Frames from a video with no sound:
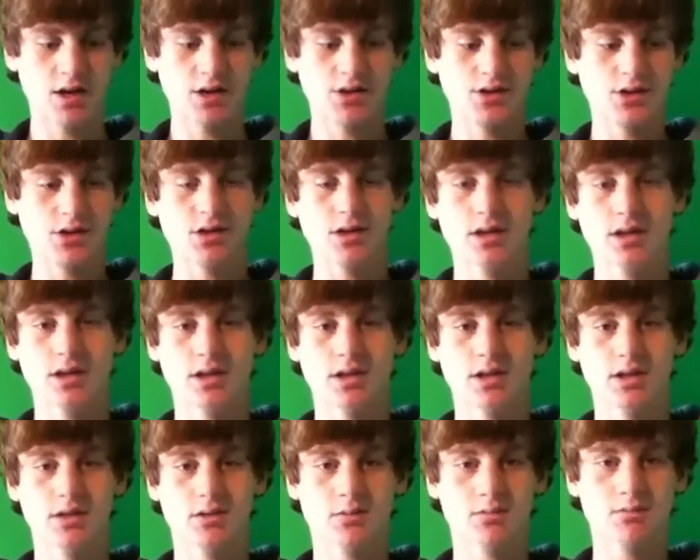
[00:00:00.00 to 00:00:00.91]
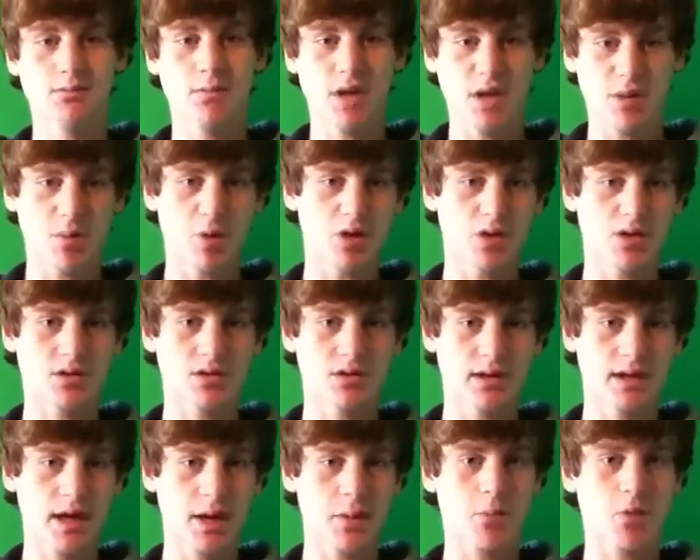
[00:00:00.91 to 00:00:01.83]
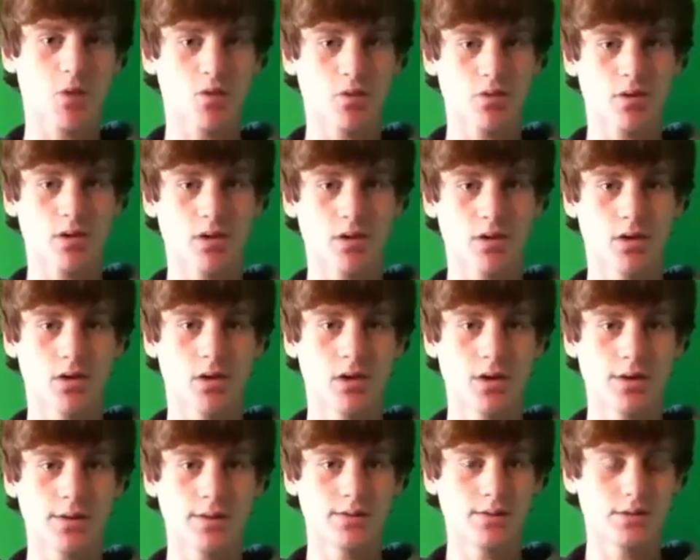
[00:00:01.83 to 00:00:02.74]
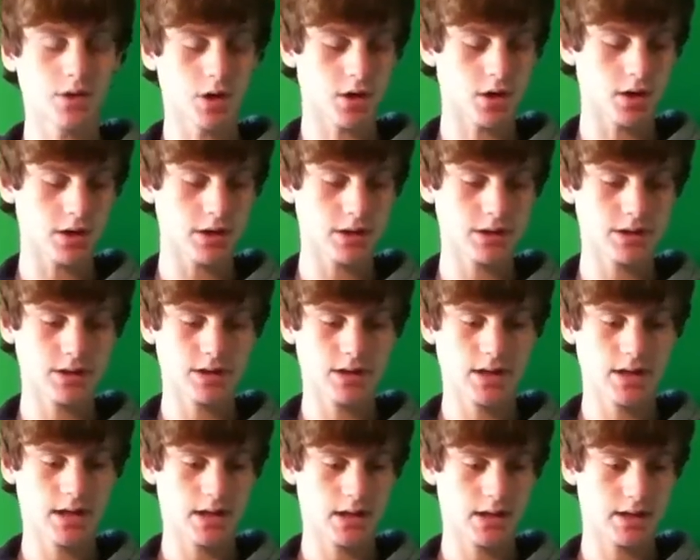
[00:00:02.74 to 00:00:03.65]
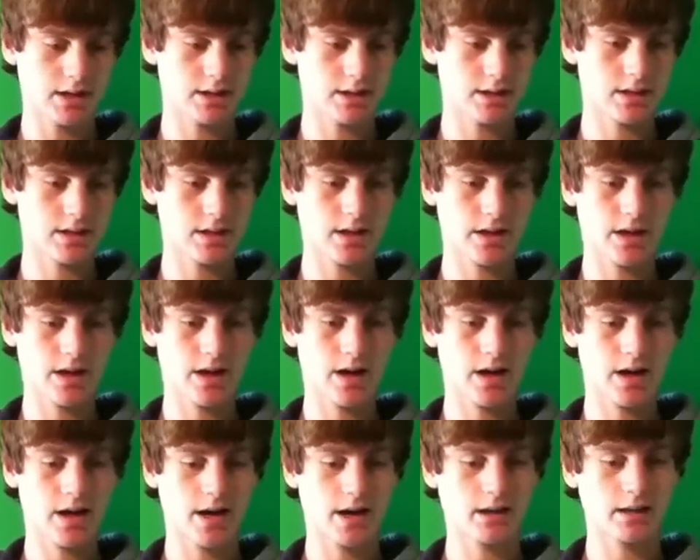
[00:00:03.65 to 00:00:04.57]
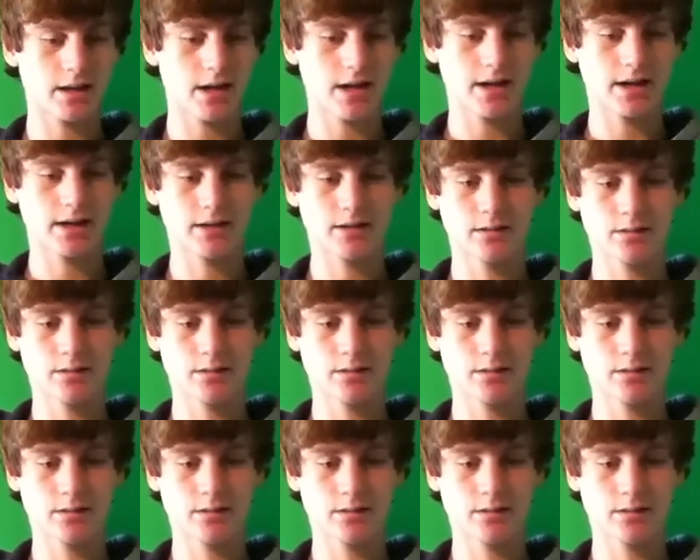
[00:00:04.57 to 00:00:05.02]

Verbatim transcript: just because me personally, I prefer darts, and I like